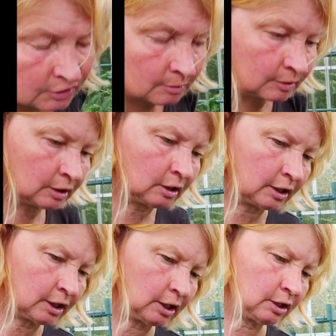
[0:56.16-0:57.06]
something
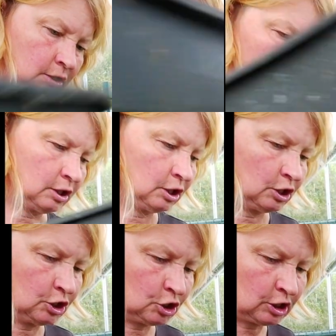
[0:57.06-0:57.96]
like a
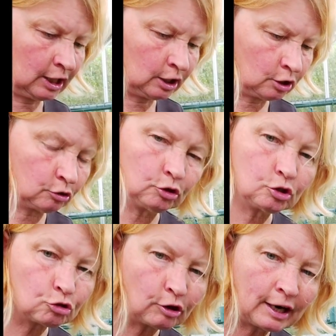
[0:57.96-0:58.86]
shallow
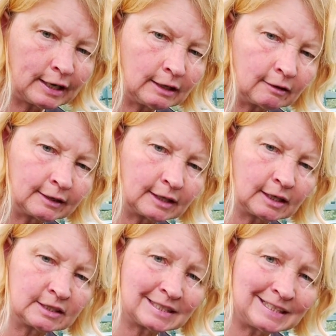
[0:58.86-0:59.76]
tray, like
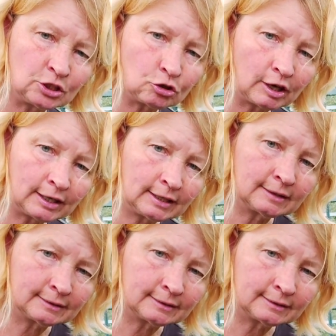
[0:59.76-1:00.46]
a seed tray.